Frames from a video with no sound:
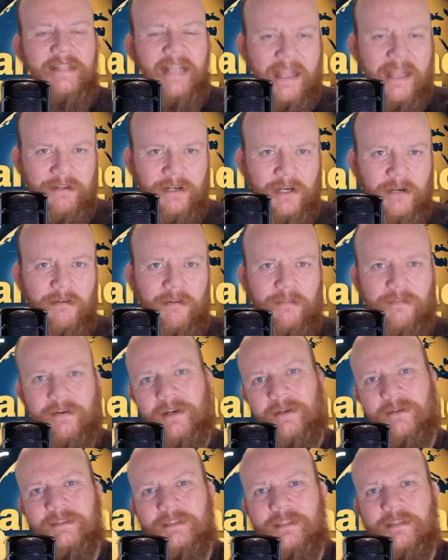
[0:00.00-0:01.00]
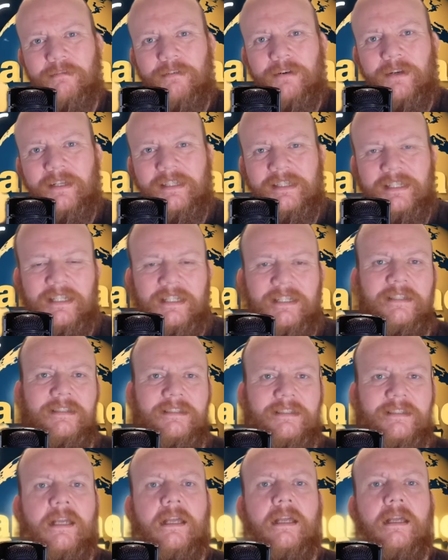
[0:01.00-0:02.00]
David over at Frequency
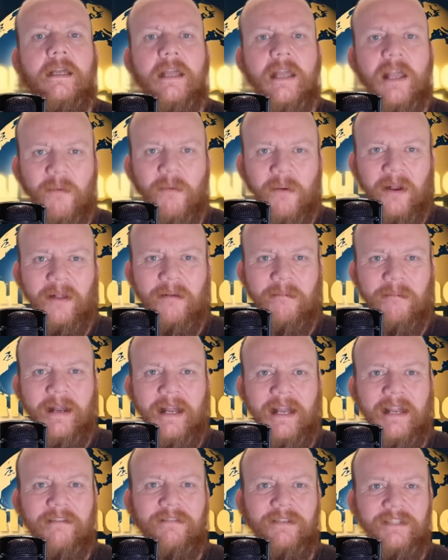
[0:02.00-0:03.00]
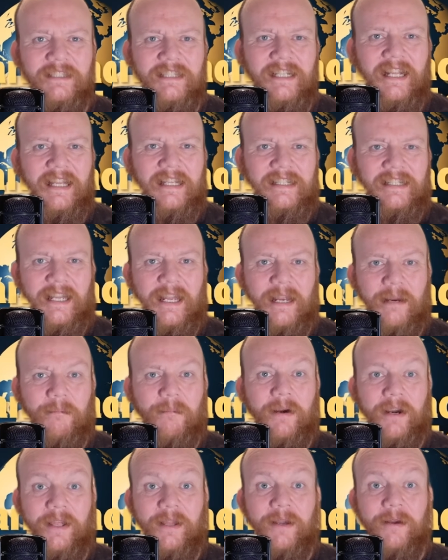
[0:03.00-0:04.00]
Frontiers, and welcome back for today's Ham
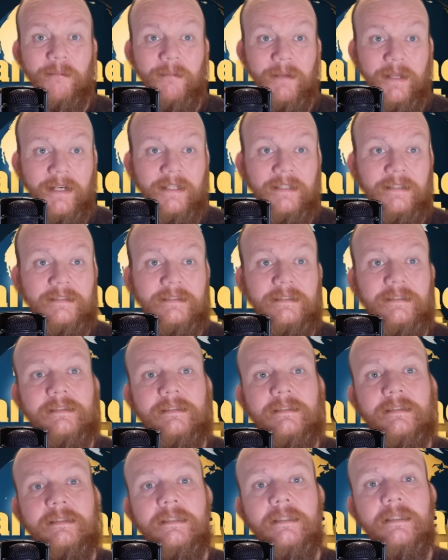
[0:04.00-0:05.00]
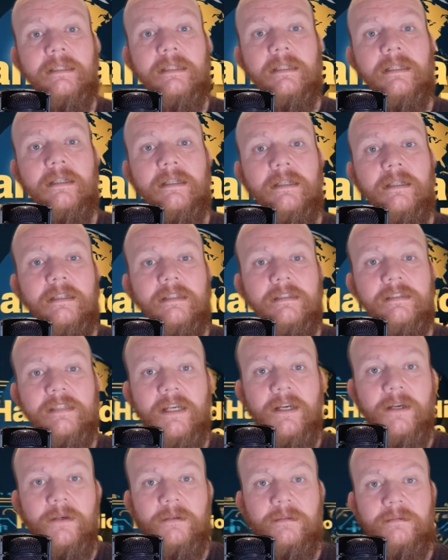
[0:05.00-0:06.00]
Radio Minute.
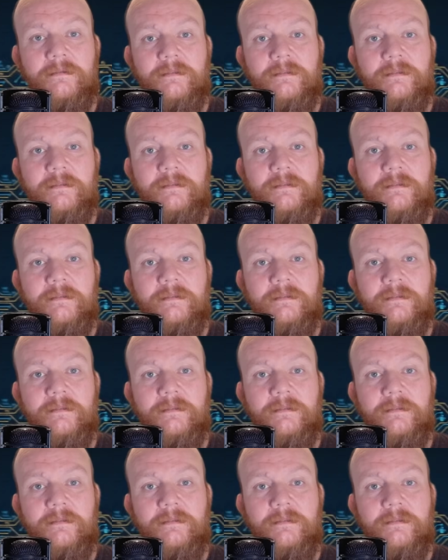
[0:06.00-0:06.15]
So,